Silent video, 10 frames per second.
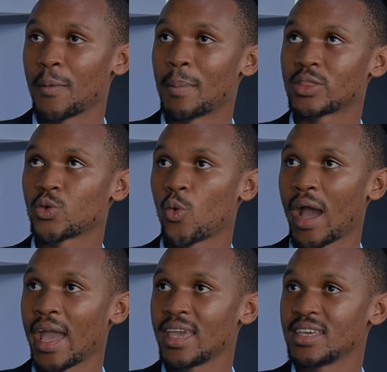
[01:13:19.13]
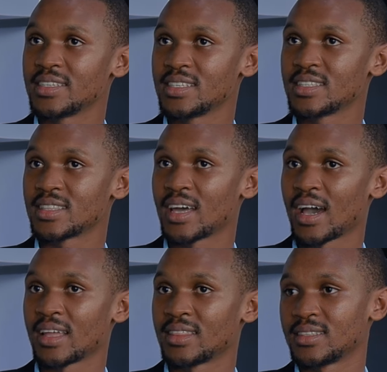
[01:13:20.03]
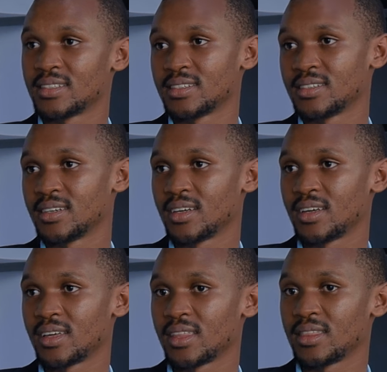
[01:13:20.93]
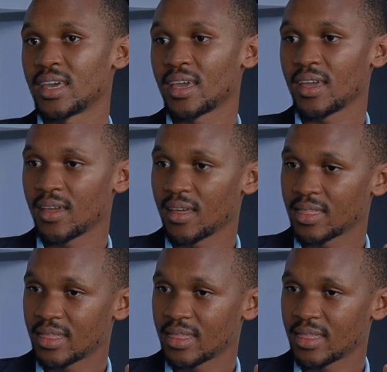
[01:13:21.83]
But why is it that the